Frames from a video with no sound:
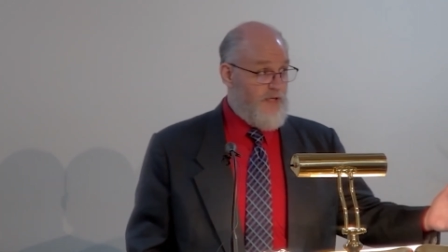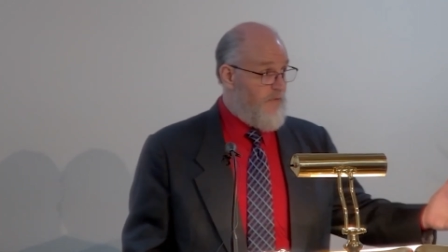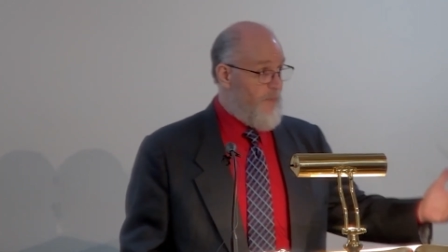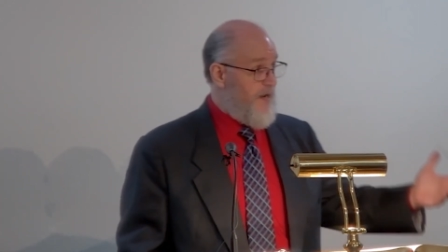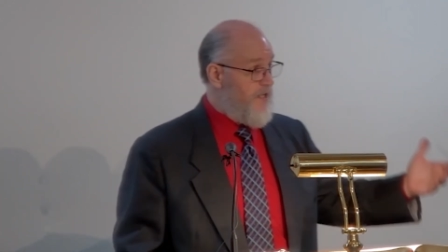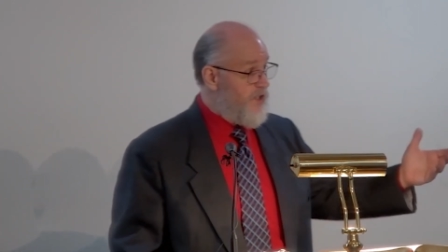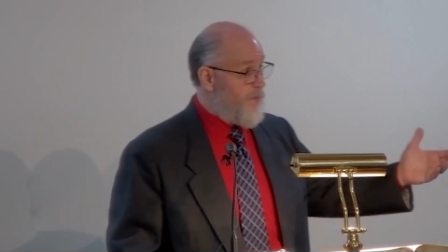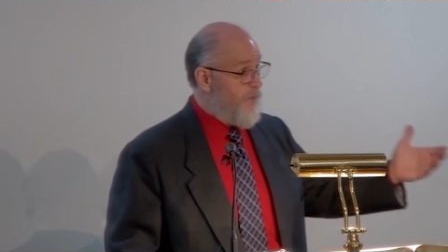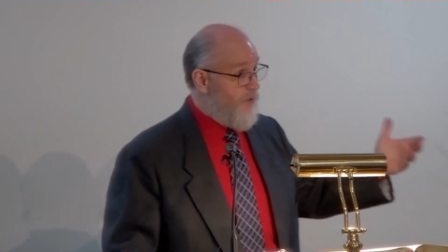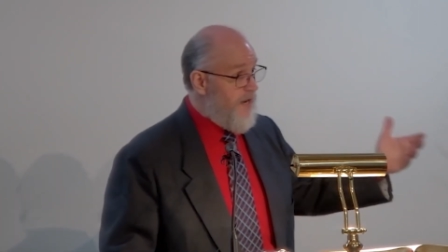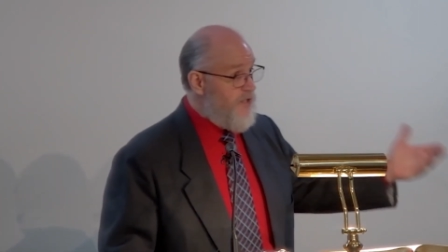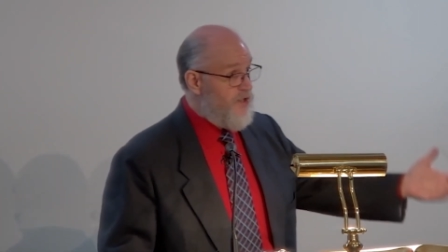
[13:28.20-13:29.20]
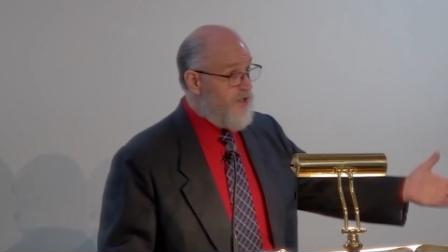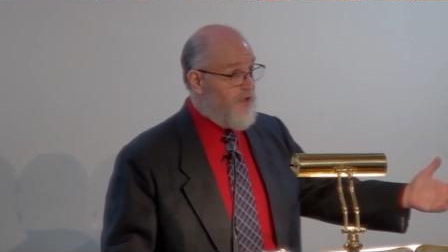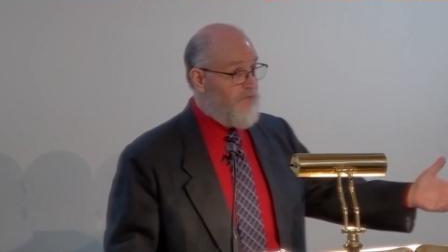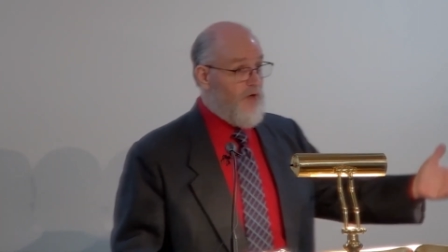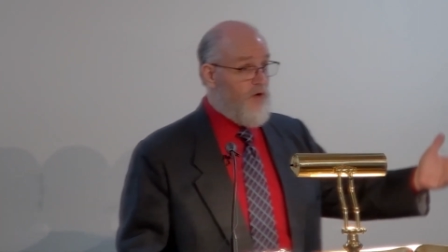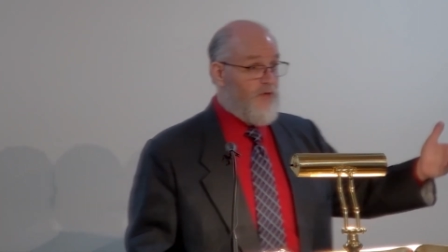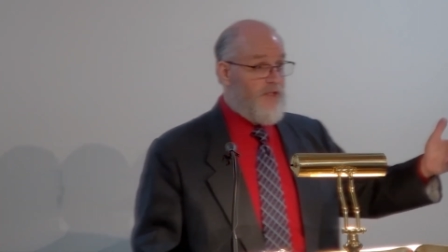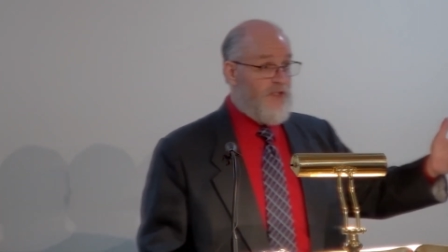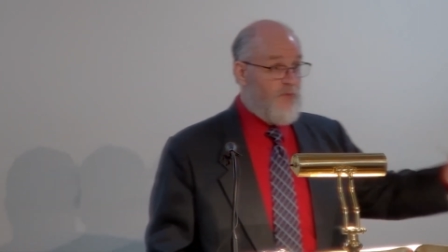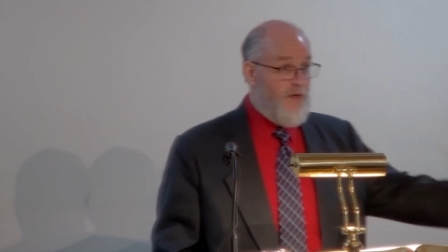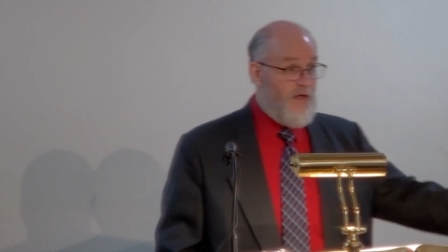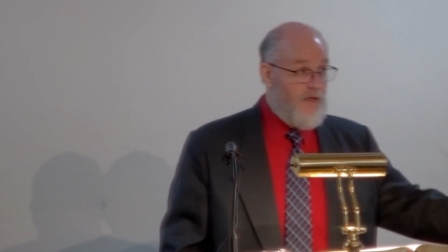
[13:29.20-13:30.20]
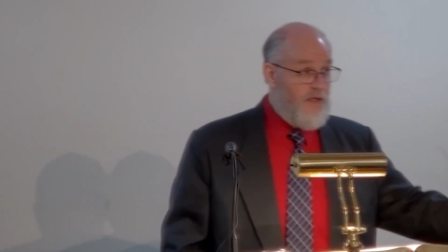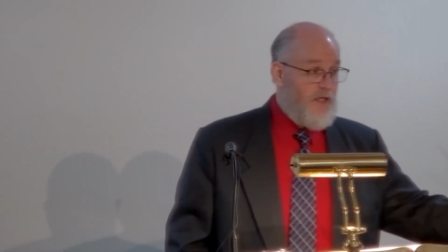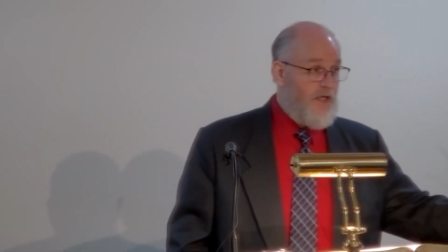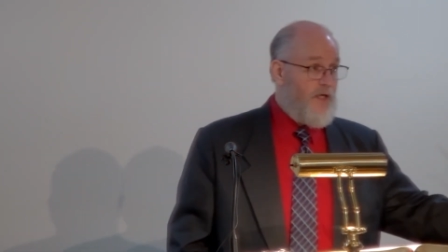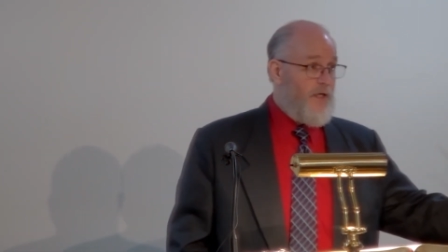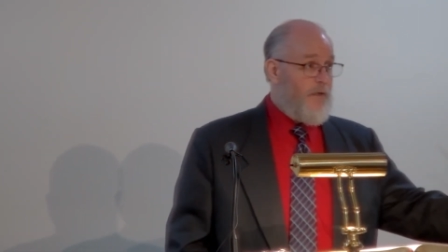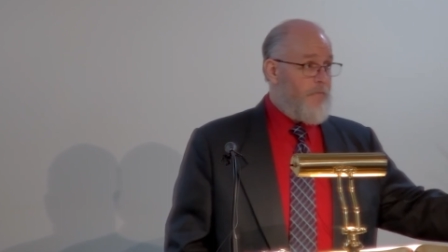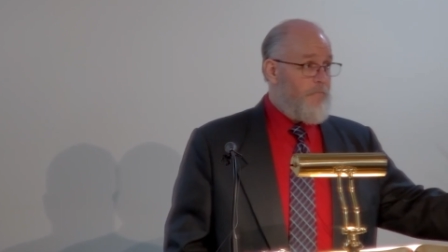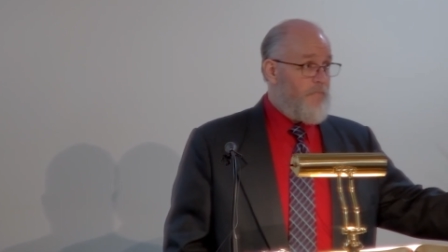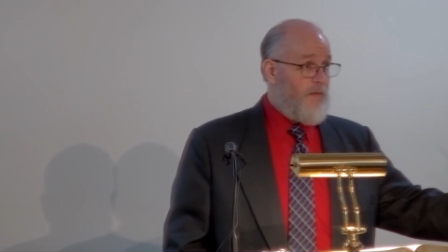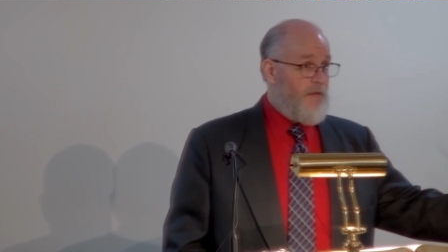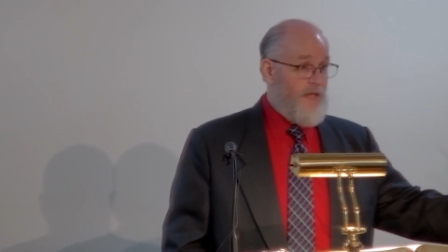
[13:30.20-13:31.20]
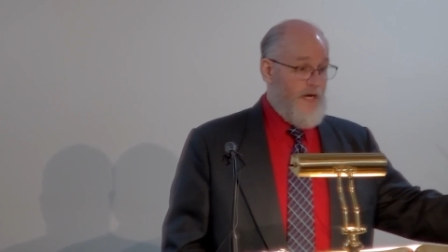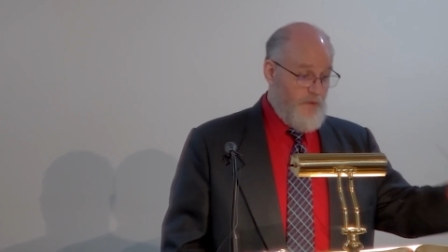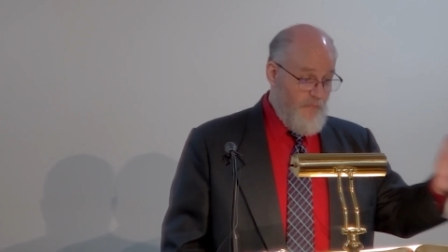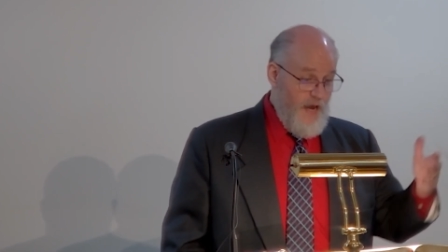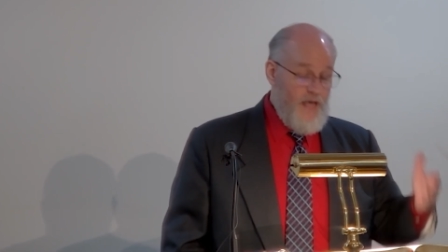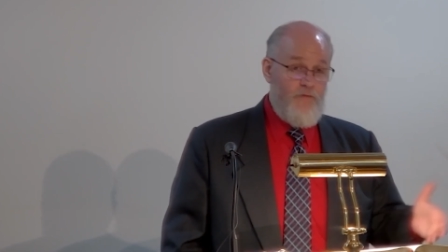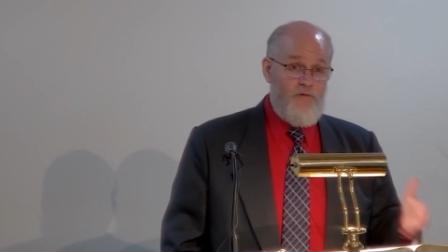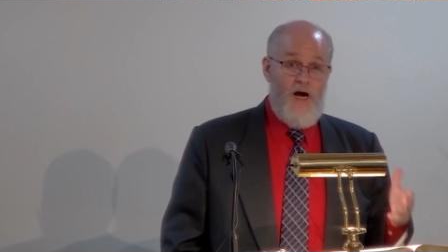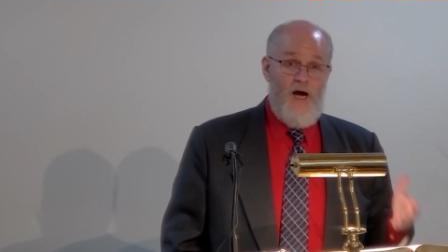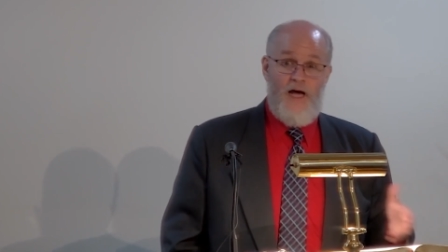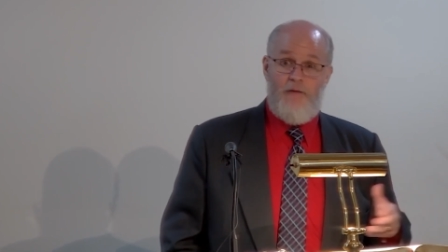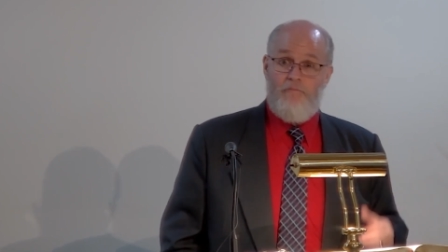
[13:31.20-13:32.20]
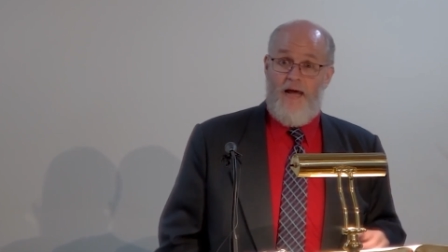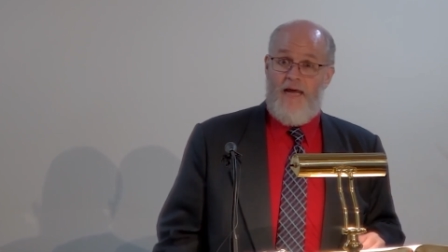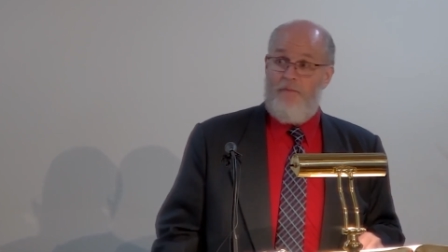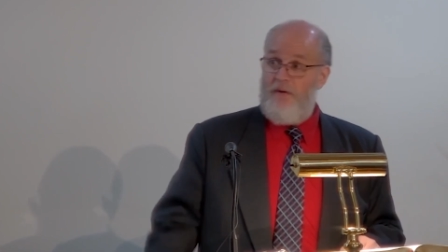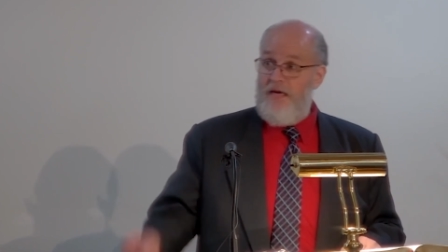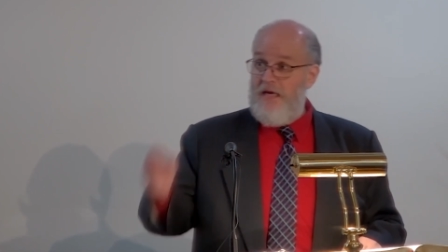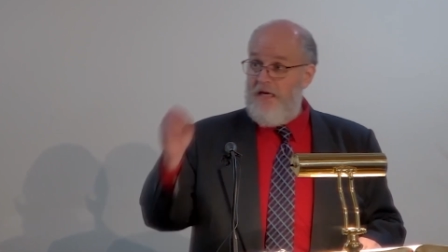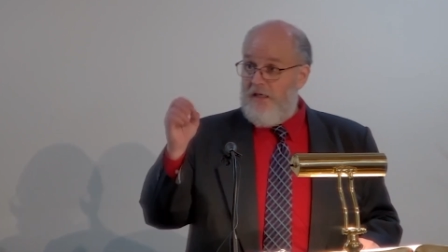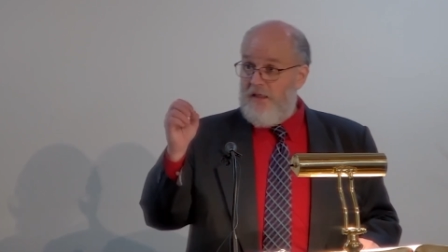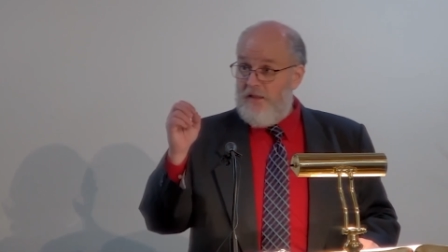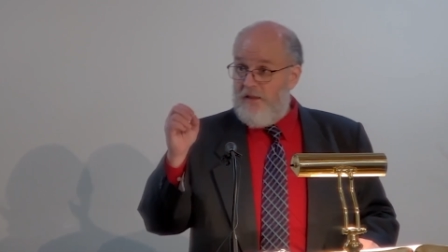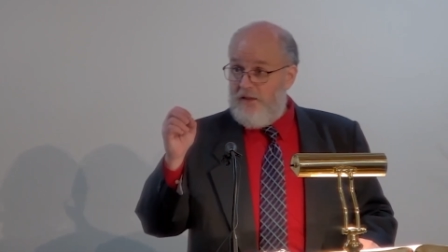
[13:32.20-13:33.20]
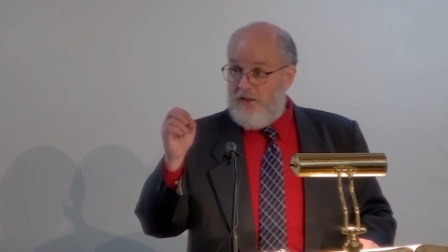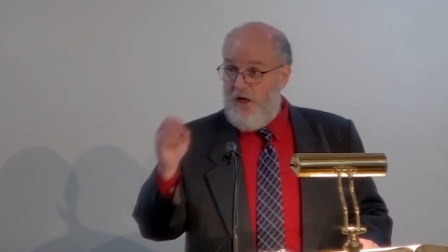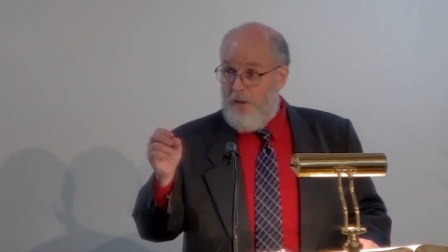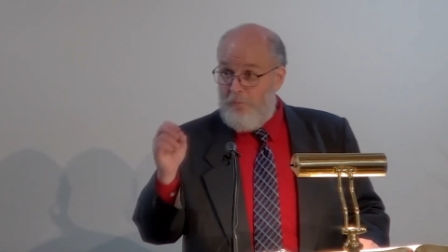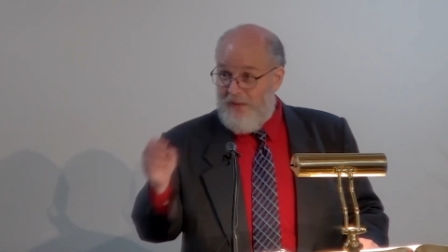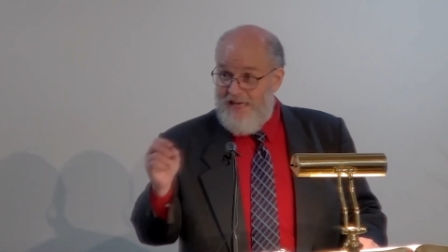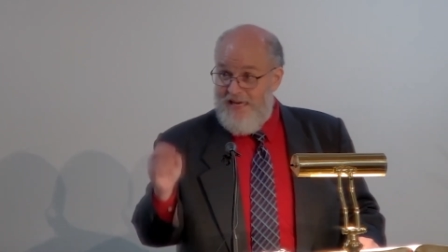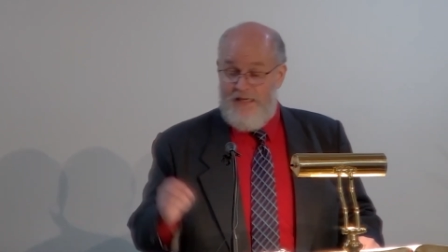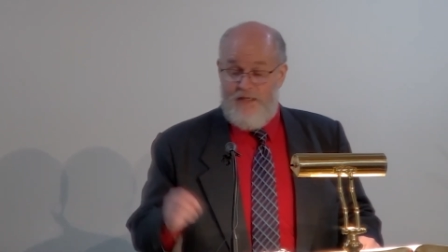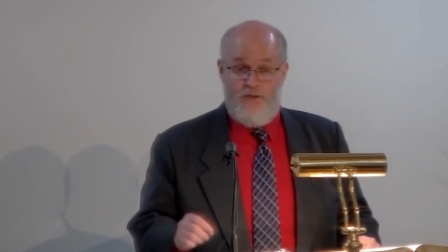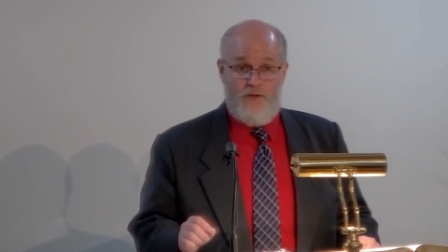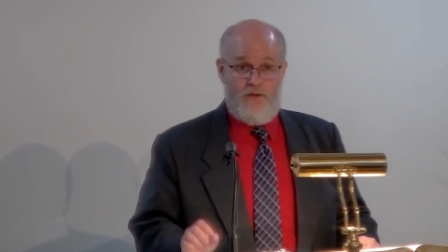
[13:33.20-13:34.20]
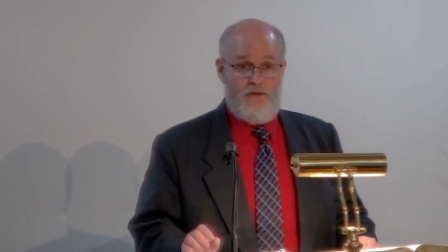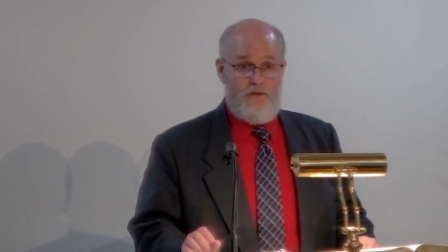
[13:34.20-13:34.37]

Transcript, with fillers: is given by inspiration of the Holy Spirit that the man of God may be complete,